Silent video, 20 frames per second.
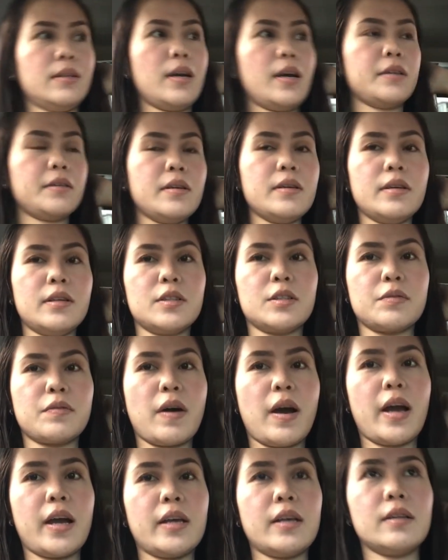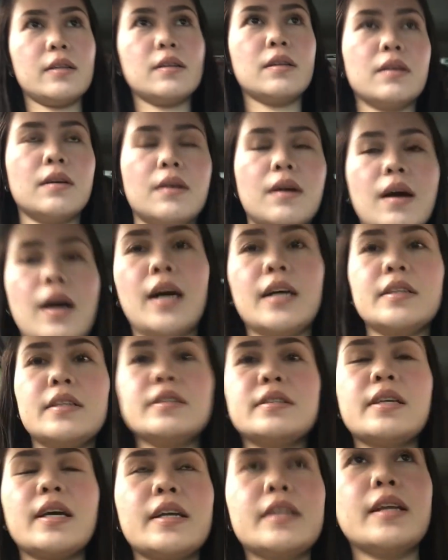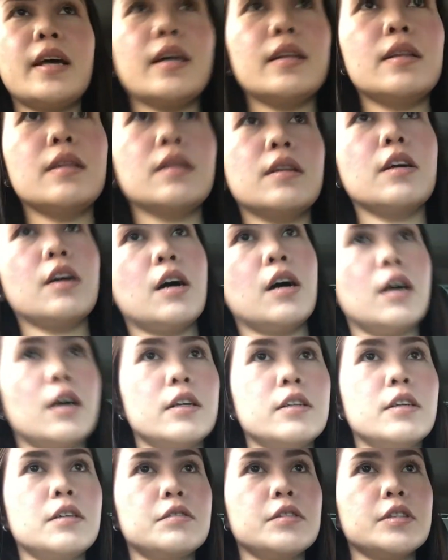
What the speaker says: I think it's fine. Ate said that the